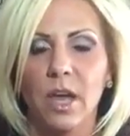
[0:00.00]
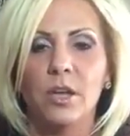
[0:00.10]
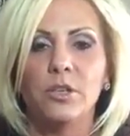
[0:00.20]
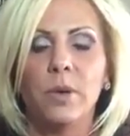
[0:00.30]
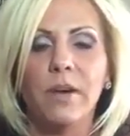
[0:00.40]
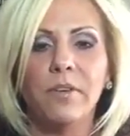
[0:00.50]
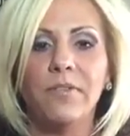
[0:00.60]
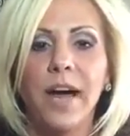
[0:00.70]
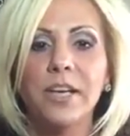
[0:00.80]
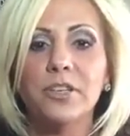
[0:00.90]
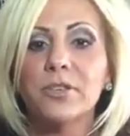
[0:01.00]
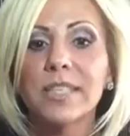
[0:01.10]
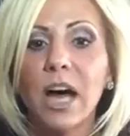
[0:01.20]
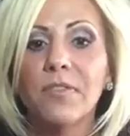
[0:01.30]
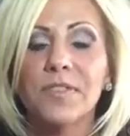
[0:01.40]
Do you ever find
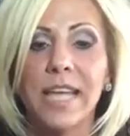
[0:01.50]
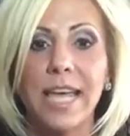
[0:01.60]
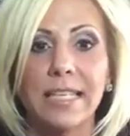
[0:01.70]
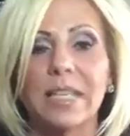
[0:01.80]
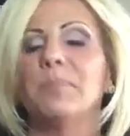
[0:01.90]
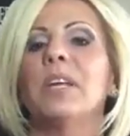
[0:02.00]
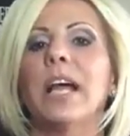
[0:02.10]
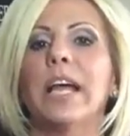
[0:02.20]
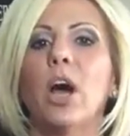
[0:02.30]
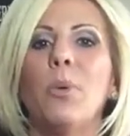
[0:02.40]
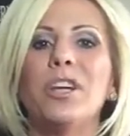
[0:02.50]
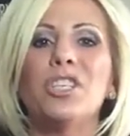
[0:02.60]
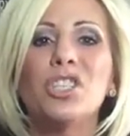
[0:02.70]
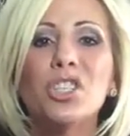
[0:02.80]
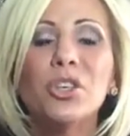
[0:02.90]
yourself saying something like, oh, I
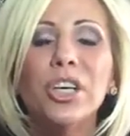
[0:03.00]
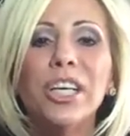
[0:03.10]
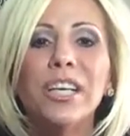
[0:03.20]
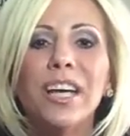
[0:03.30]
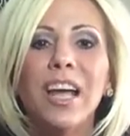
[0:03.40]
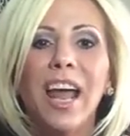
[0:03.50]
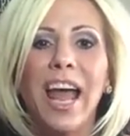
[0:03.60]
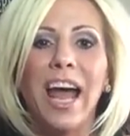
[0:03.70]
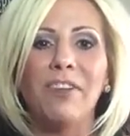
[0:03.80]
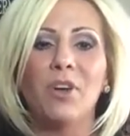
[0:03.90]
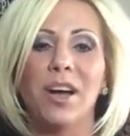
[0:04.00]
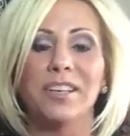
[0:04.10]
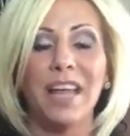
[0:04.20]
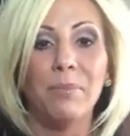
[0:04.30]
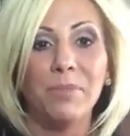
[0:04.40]
should have gone to
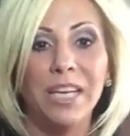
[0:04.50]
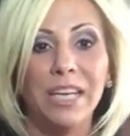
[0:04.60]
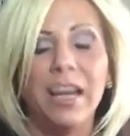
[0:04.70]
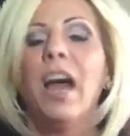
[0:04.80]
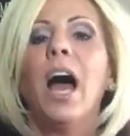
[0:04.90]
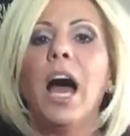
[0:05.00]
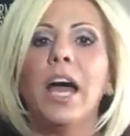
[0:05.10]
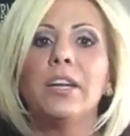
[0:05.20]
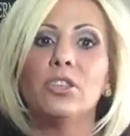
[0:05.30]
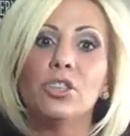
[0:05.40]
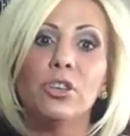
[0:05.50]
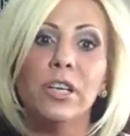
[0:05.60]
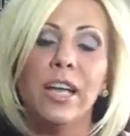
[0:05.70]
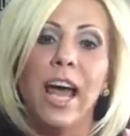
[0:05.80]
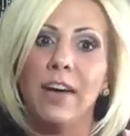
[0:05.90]
that meeting. I
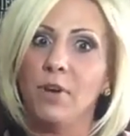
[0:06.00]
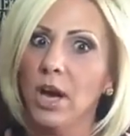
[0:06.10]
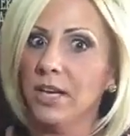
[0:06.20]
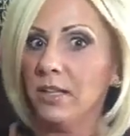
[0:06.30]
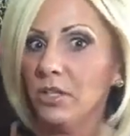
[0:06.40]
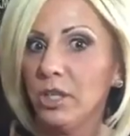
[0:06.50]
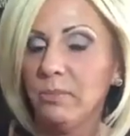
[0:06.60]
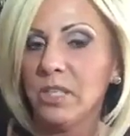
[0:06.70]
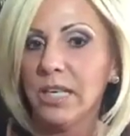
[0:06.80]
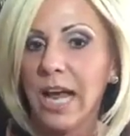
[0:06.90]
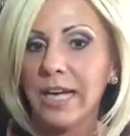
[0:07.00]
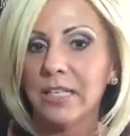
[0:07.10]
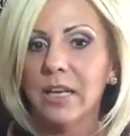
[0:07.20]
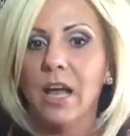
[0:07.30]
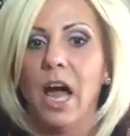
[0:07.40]
should have gone to the gym tonight.
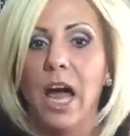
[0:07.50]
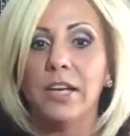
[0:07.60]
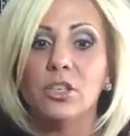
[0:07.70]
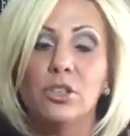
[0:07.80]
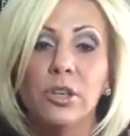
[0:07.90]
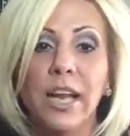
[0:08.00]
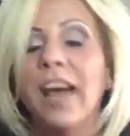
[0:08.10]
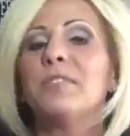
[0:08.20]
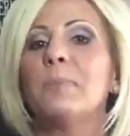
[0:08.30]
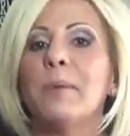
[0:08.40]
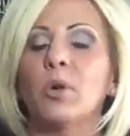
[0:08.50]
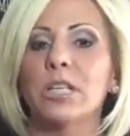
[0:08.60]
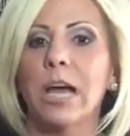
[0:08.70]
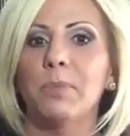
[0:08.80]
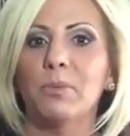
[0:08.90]
I should have spent more
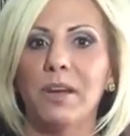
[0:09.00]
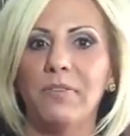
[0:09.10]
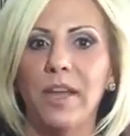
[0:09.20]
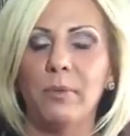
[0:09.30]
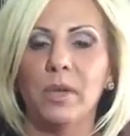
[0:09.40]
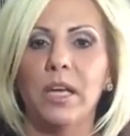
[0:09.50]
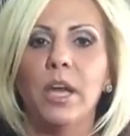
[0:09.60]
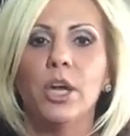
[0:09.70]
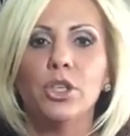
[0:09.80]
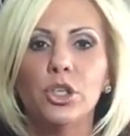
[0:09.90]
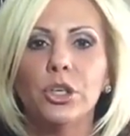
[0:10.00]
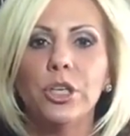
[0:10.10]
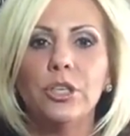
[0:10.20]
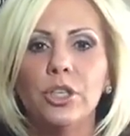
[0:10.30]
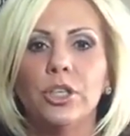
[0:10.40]
time with my family. Should.